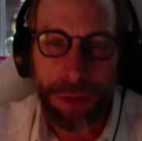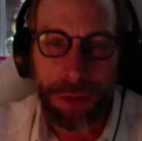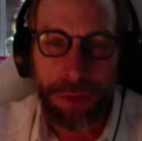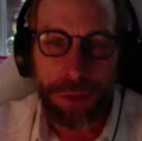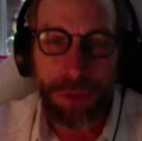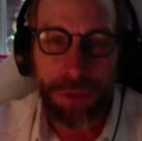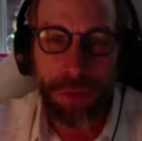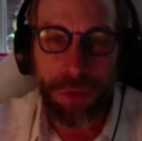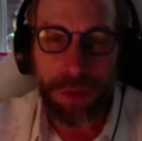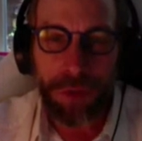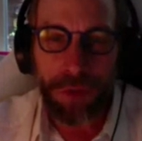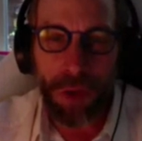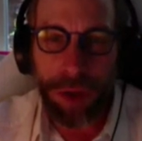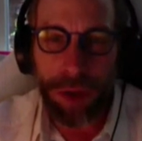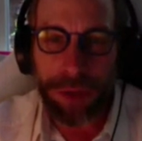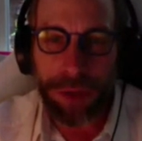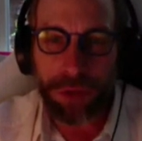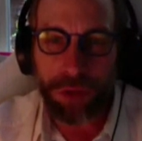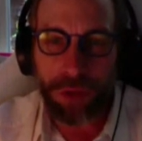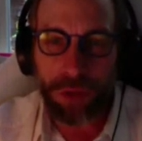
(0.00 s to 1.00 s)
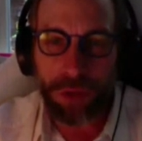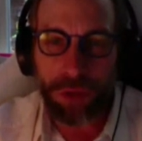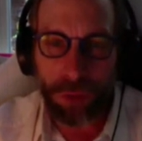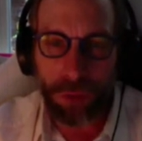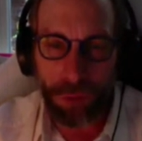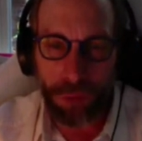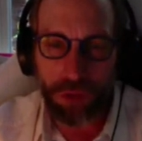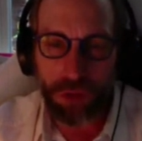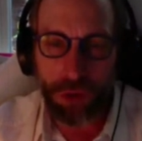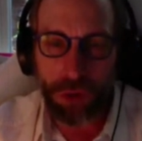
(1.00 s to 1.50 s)
to the science to
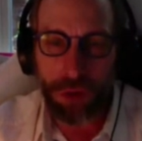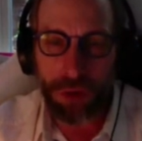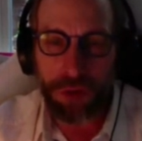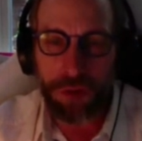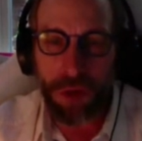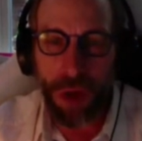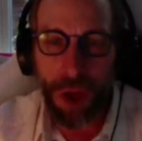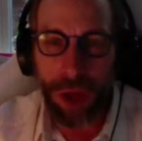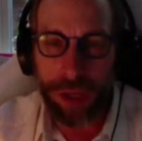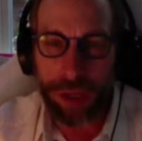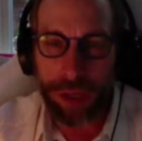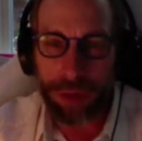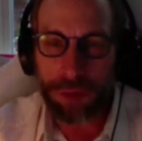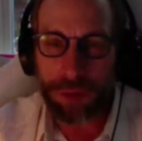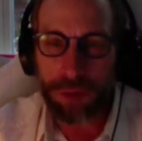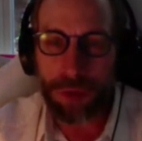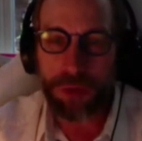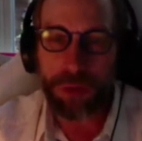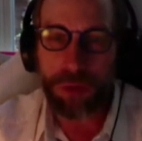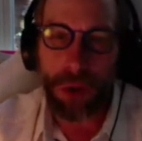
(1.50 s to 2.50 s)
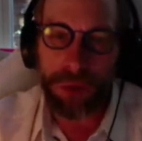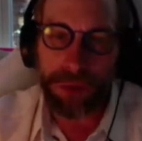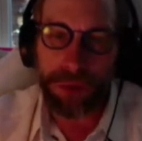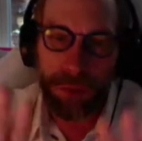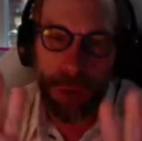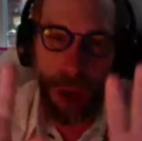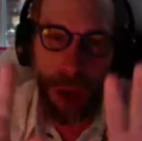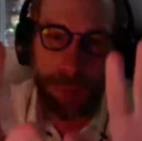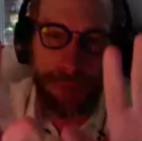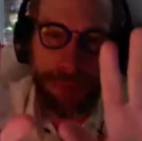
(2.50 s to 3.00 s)
the journal Science. Don't
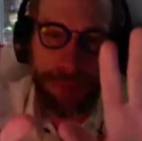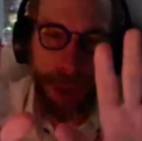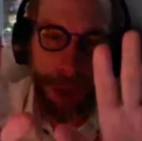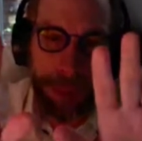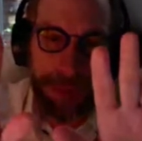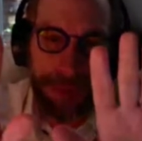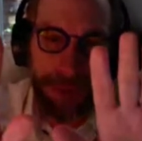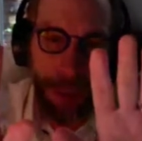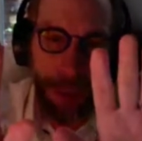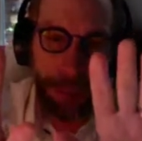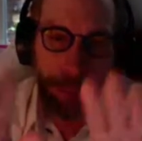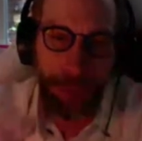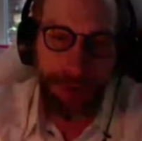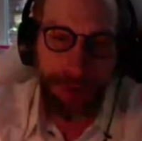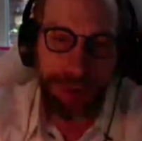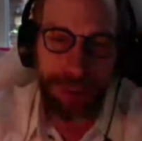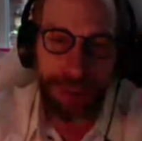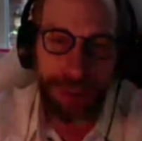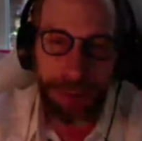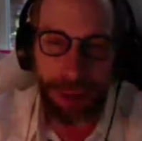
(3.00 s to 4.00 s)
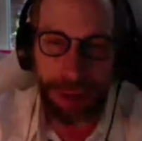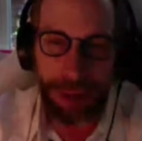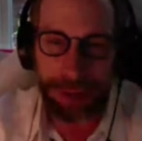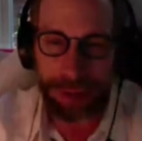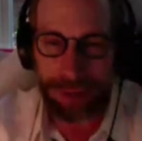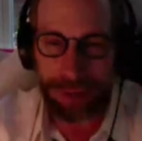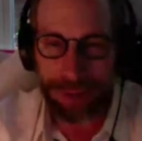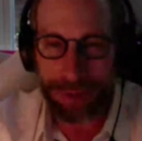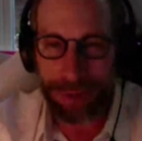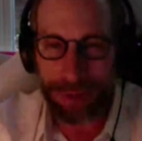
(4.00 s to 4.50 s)
stop, stop, stop pressing the button.
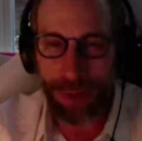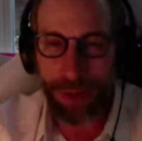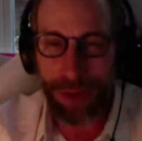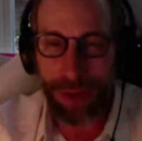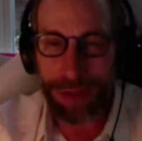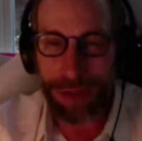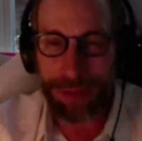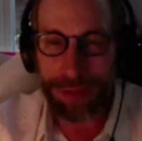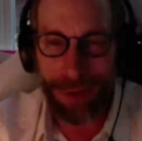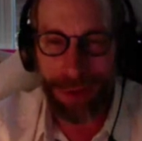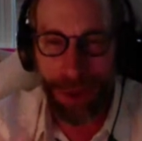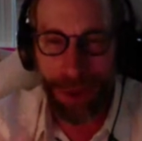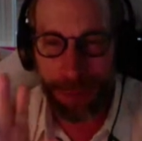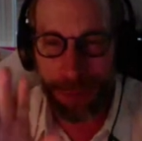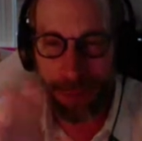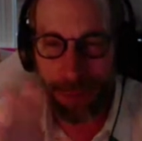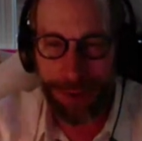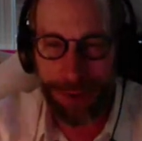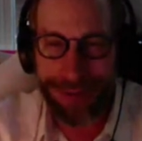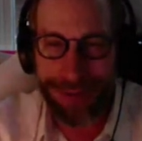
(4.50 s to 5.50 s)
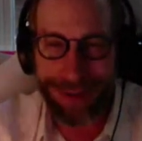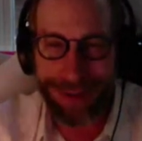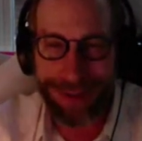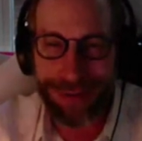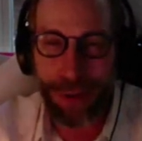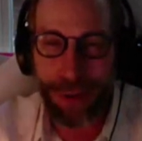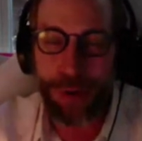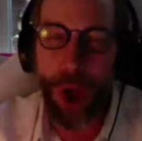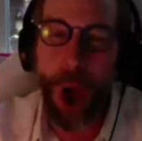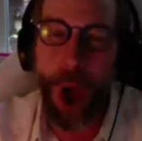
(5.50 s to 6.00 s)
Okay, stop. Wait till I
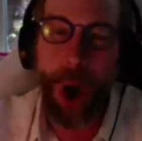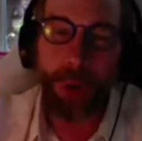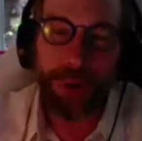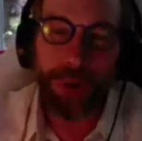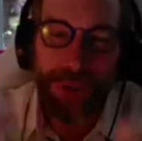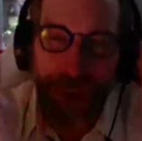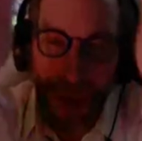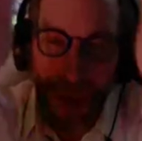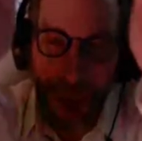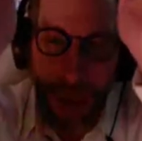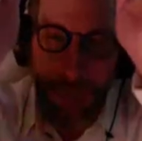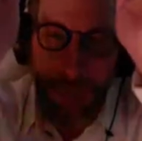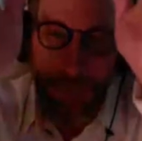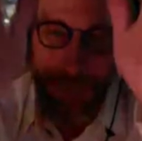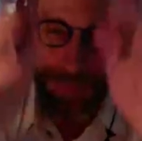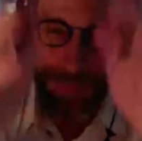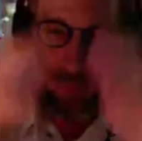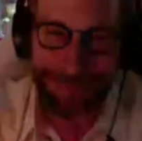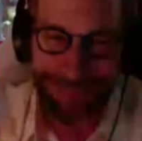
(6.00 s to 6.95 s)
tell. No, stop.